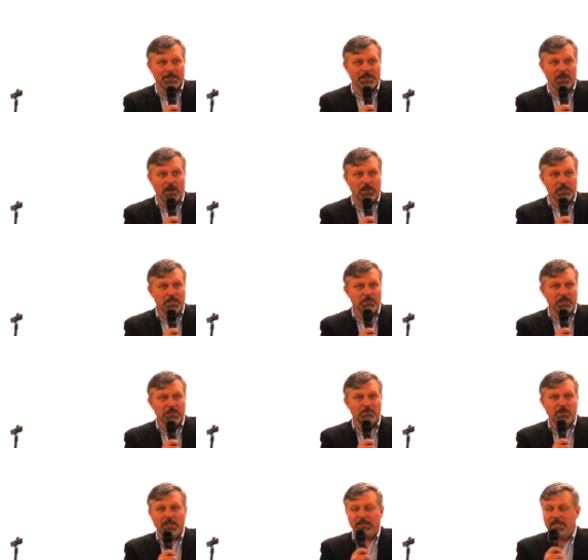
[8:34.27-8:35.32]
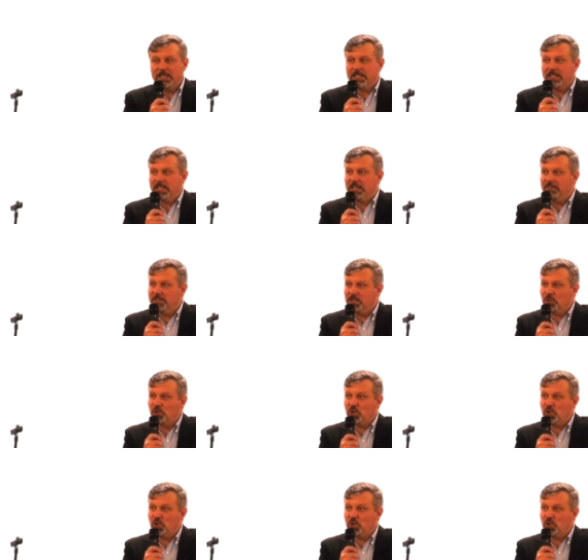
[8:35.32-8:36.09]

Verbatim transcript: The ultimate mandate given to